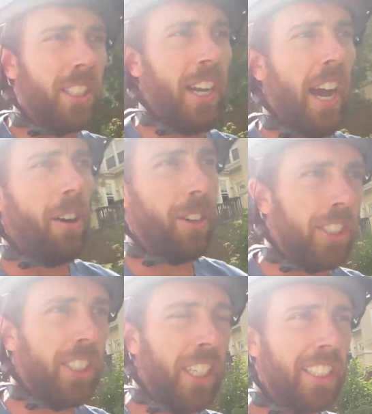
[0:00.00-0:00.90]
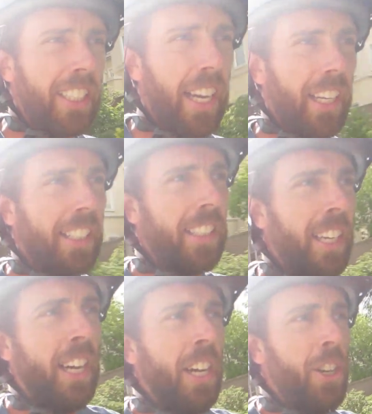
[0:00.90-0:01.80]
an hour in 6 seconds.
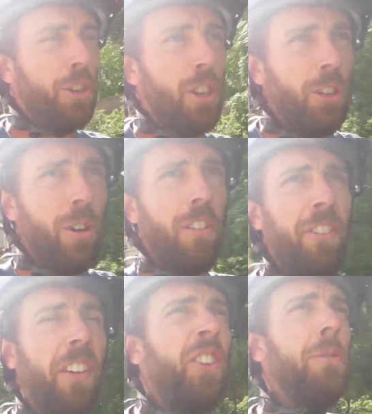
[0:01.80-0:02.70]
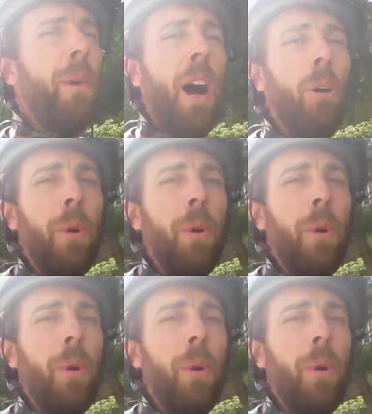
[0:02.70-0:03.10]
You can do a 50 mile